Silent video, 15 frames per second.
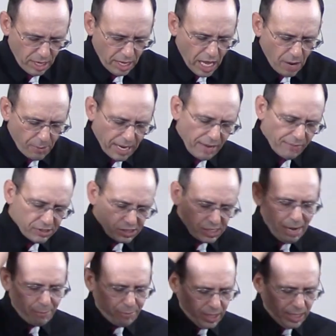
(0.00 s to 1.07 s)
And we have the
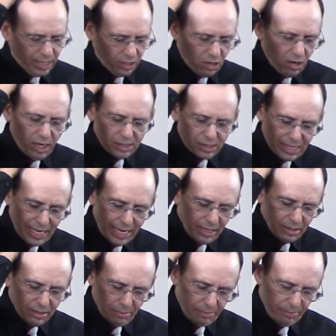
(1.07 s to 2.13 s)
same thing in God's
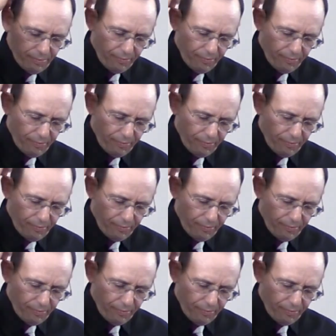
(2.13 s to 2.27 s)
kingdom.